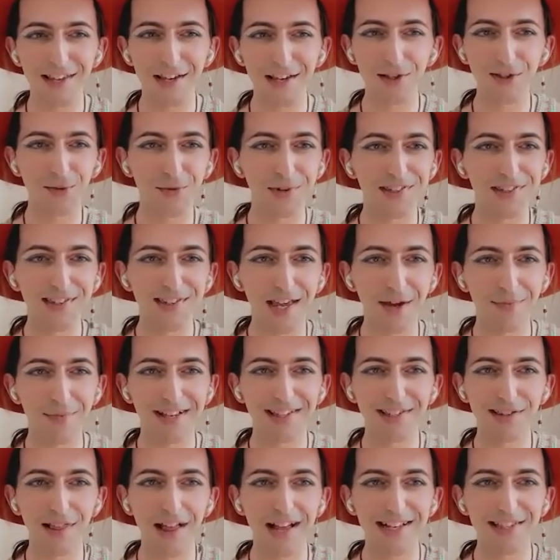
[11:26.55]
I just want to say my
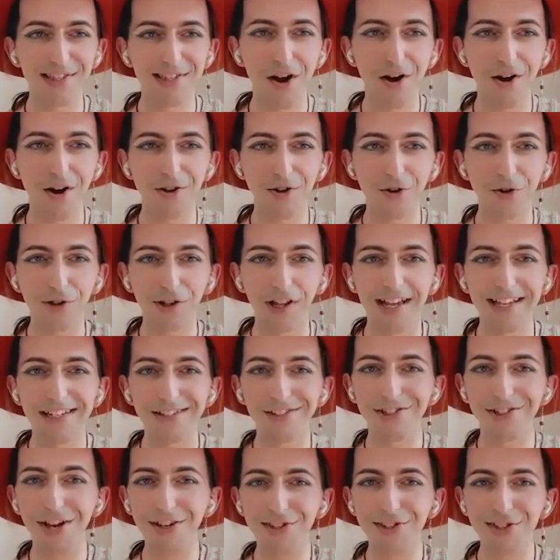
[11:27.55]
slides aren't
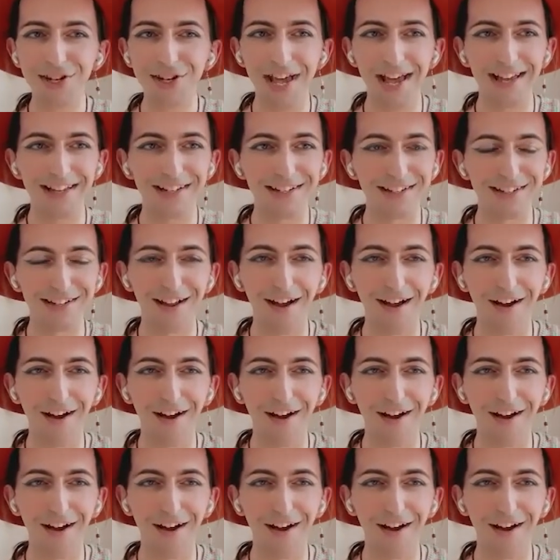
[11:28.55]
online just yet.